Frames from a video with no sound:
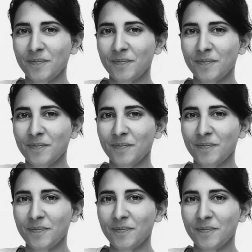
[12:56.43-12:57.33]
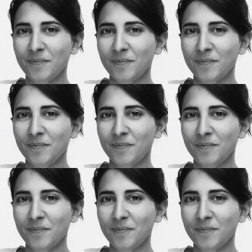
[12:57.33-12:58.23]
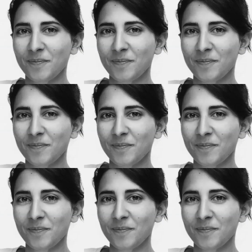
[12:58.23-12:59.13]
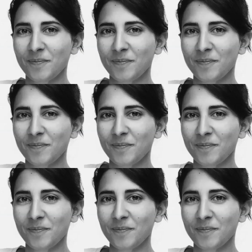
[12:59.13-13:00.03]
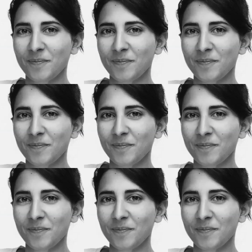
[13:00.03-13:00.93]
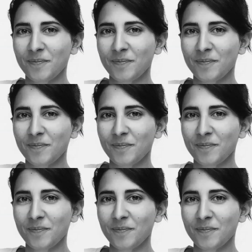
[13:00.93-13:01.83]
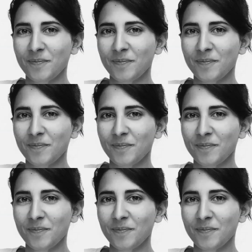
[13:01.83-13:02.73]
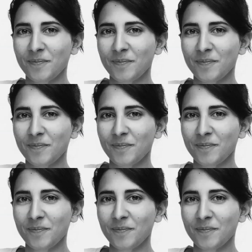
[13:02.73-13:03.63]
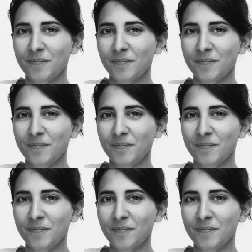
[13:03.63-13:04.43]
(no lip movement)